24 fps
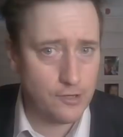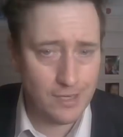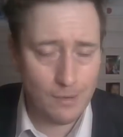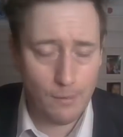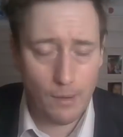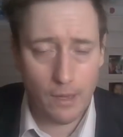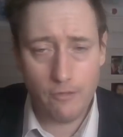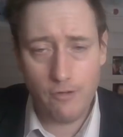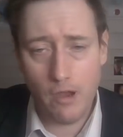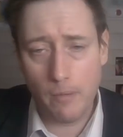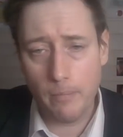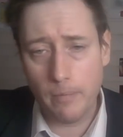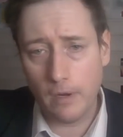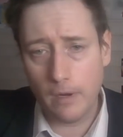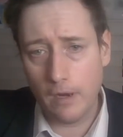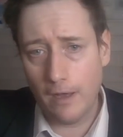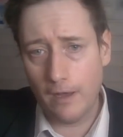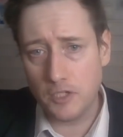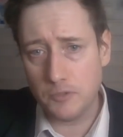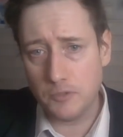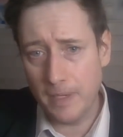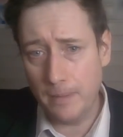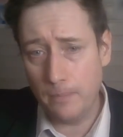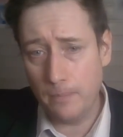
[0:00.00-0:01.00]
to know other upper
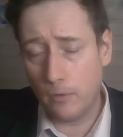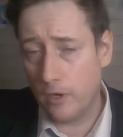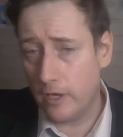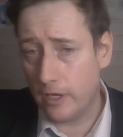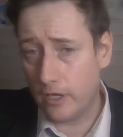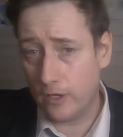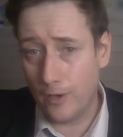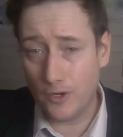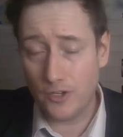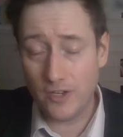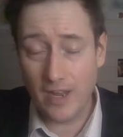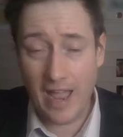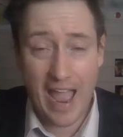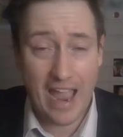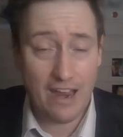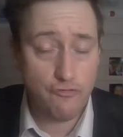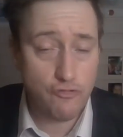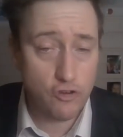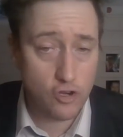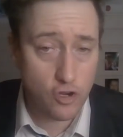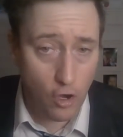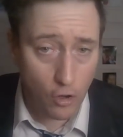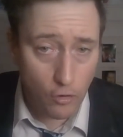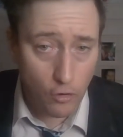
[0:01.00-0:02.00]
class people, like going to
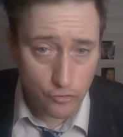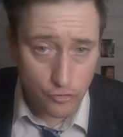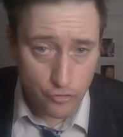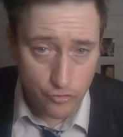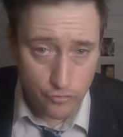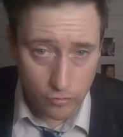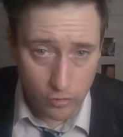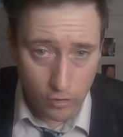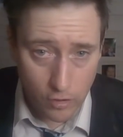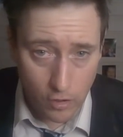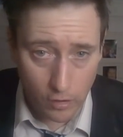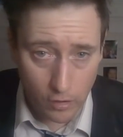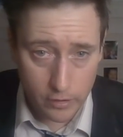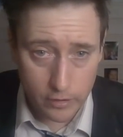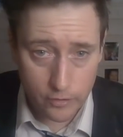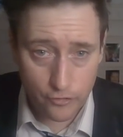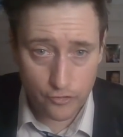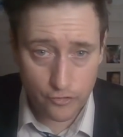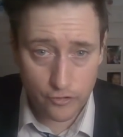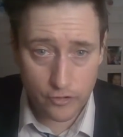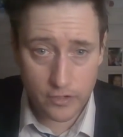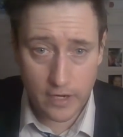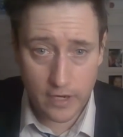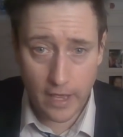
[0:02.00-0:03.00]
agricultural
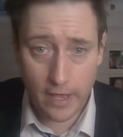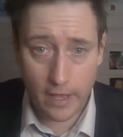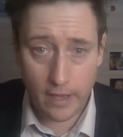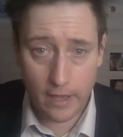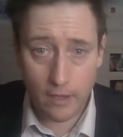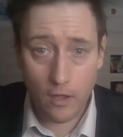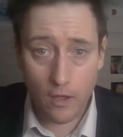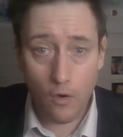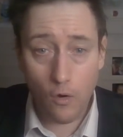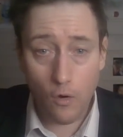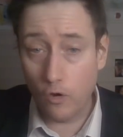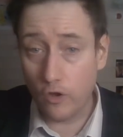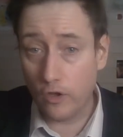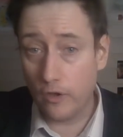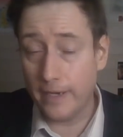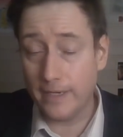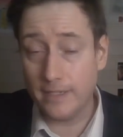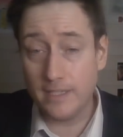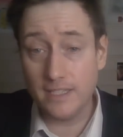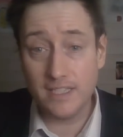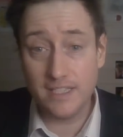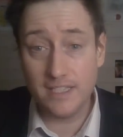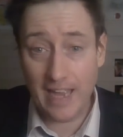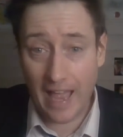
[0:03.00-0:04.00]
college today or going
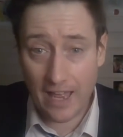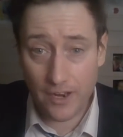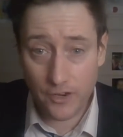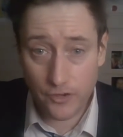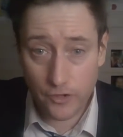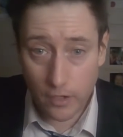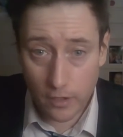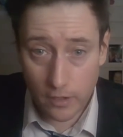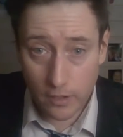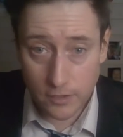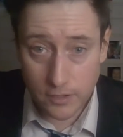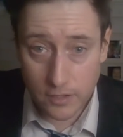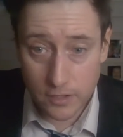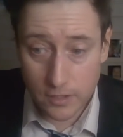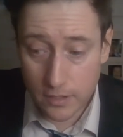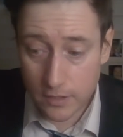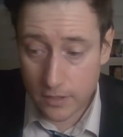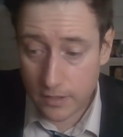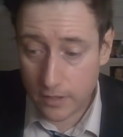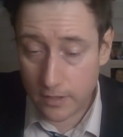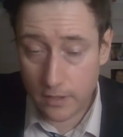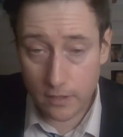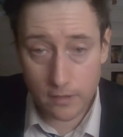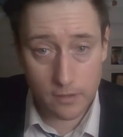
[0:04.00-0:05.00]
to Sandhurst,
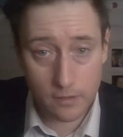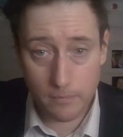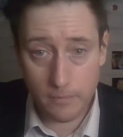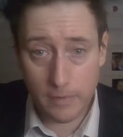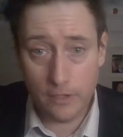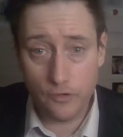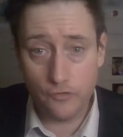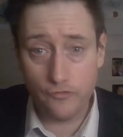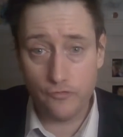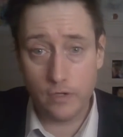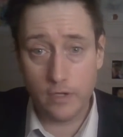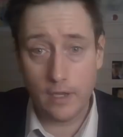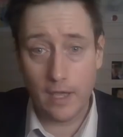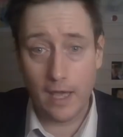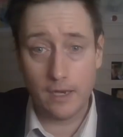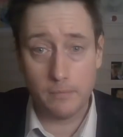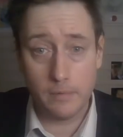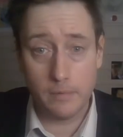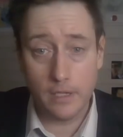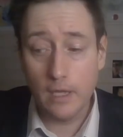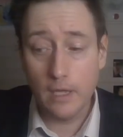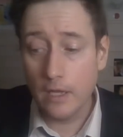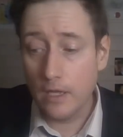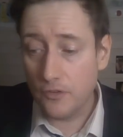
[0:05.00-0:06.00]
to the military
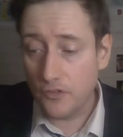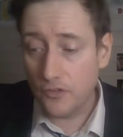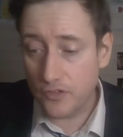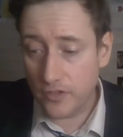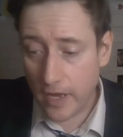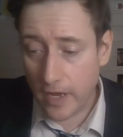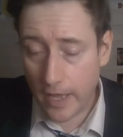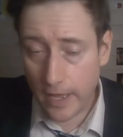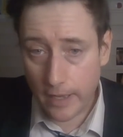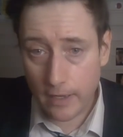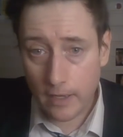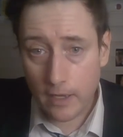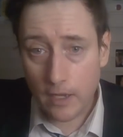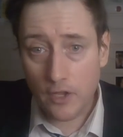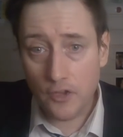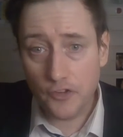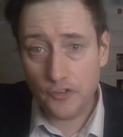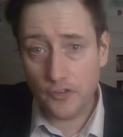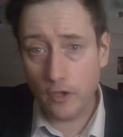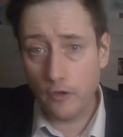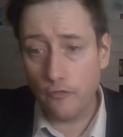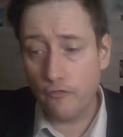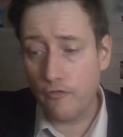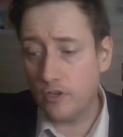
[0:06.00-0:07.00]
academy today.
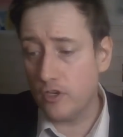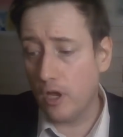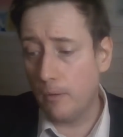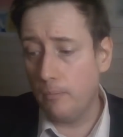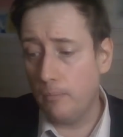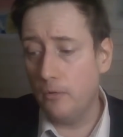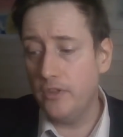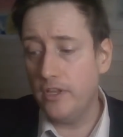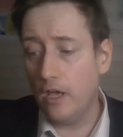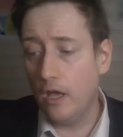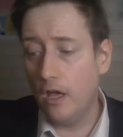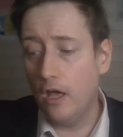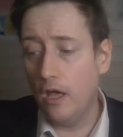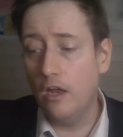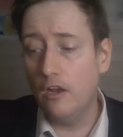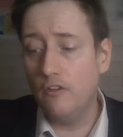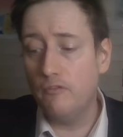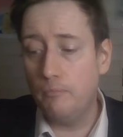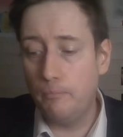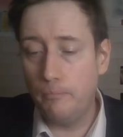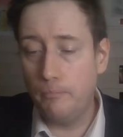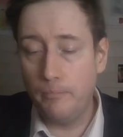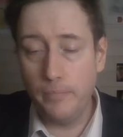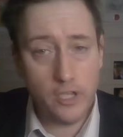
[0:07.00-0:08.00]
So, for example, the Earl
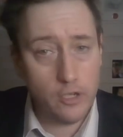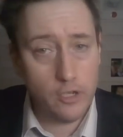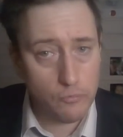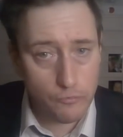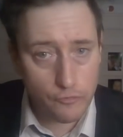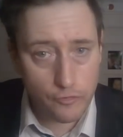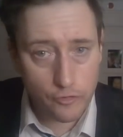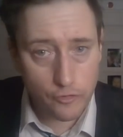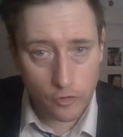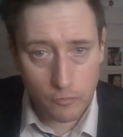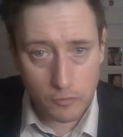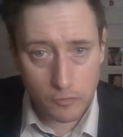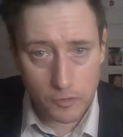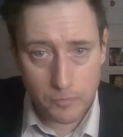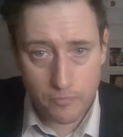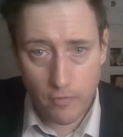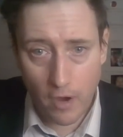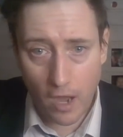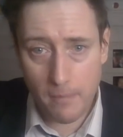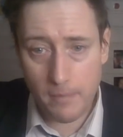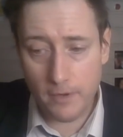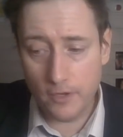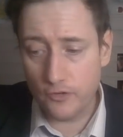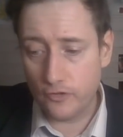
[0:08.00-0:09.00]
of Bute, who was
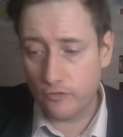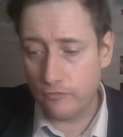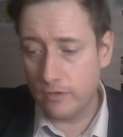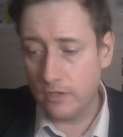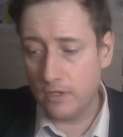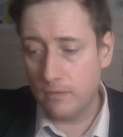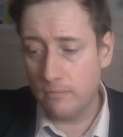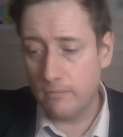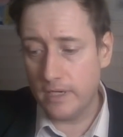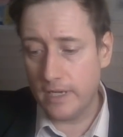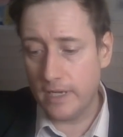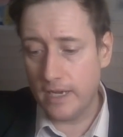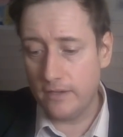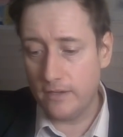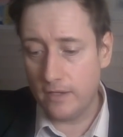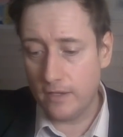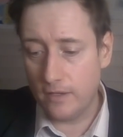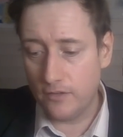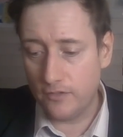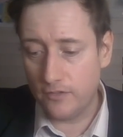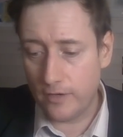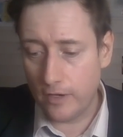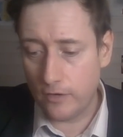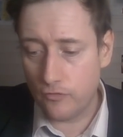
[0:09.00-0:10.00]
Prime Minister in the mid
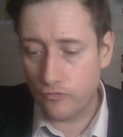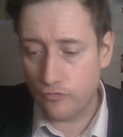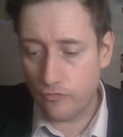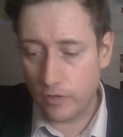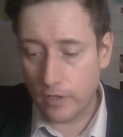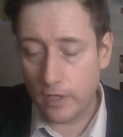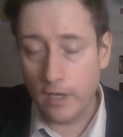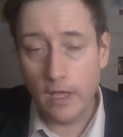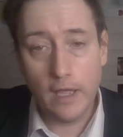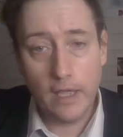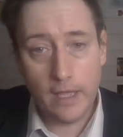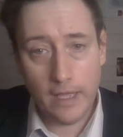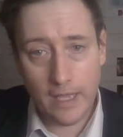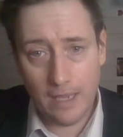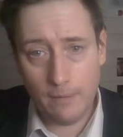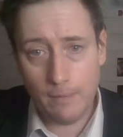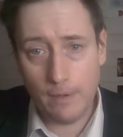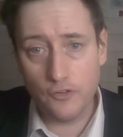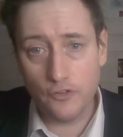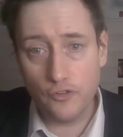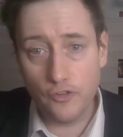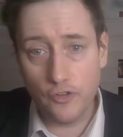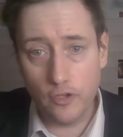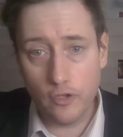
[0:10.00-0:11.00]
18th century, he
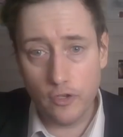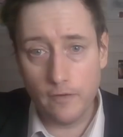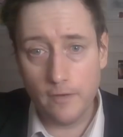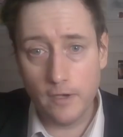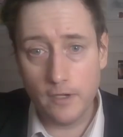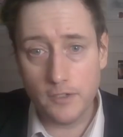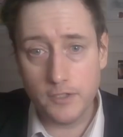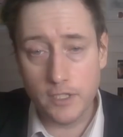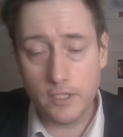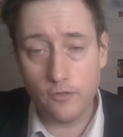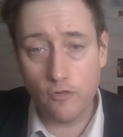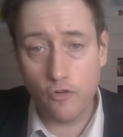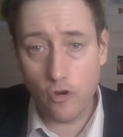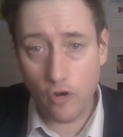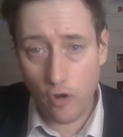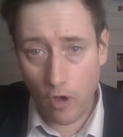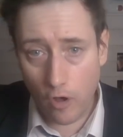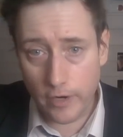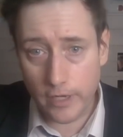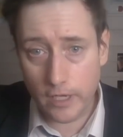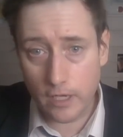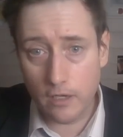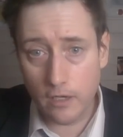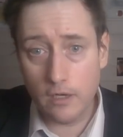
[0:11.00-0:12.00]
went to the universities of
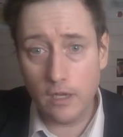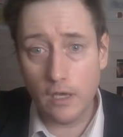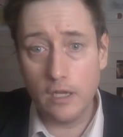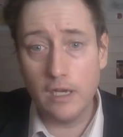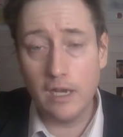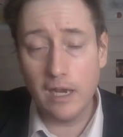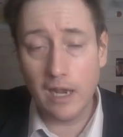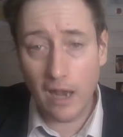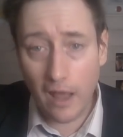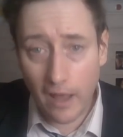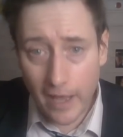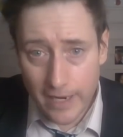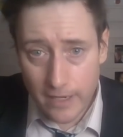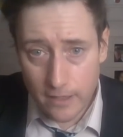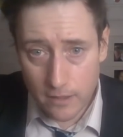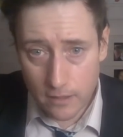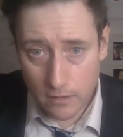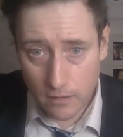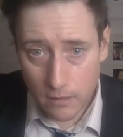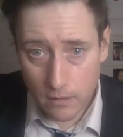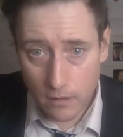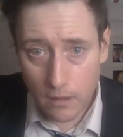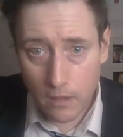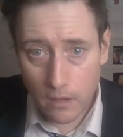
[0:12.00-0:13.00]
Groningen and
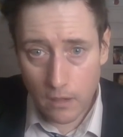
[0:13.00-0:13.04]
Leiden